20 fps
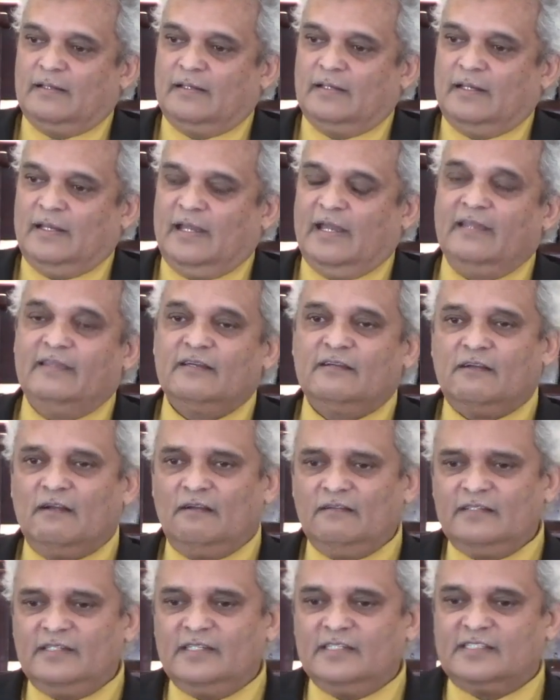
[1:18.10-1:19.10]
And the
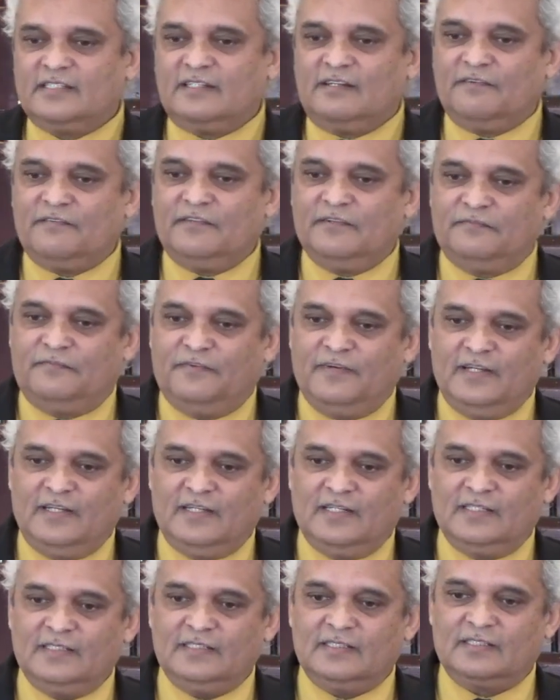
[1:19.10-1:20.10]
context of the
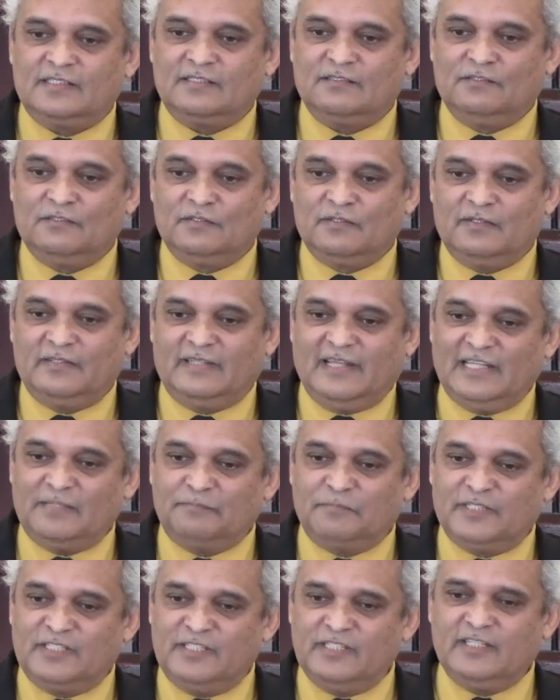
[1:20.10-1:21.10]
verse, or
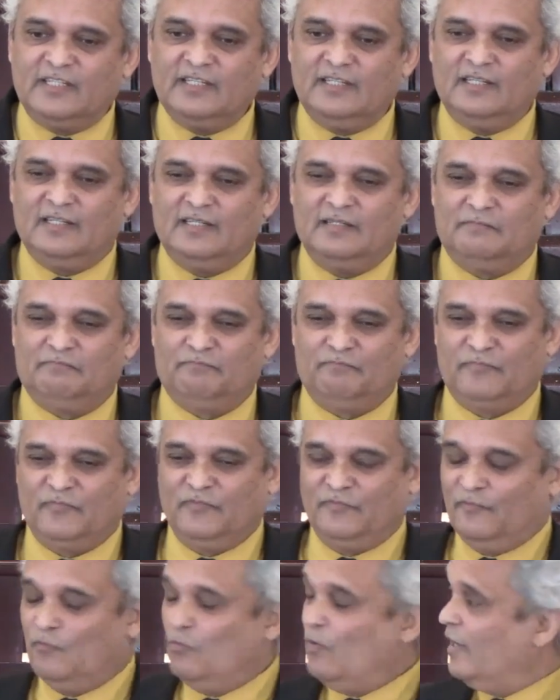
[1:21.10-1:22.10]
that particular
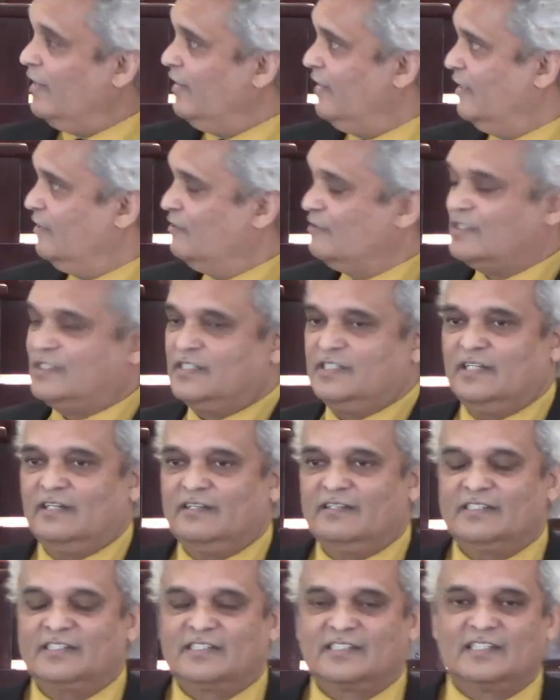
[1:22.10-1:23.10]
one that you see
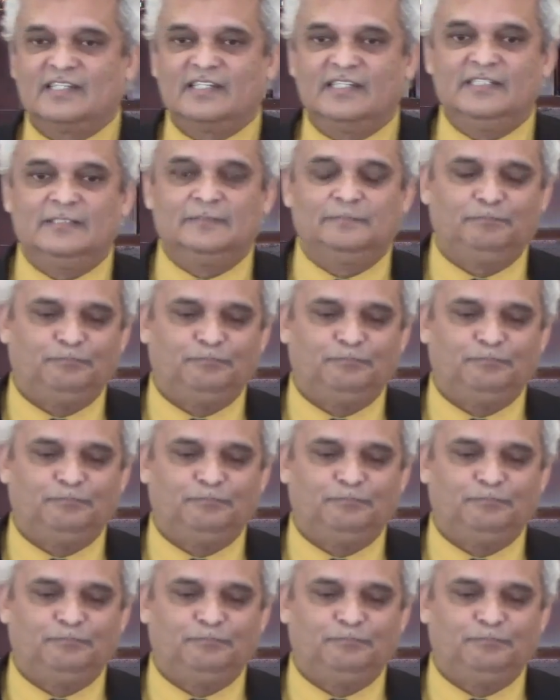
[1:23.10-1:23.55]
on the screen,